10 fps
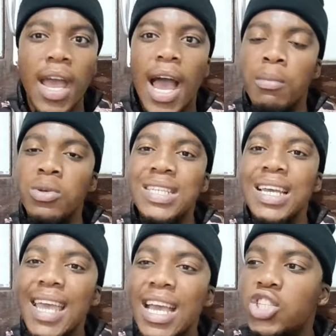i'm not
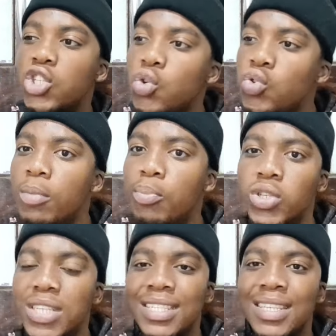saying excuse the
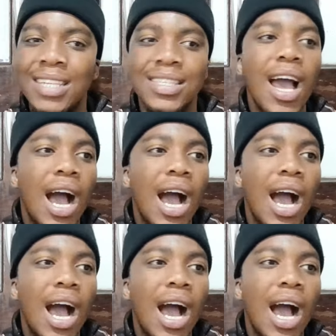protesters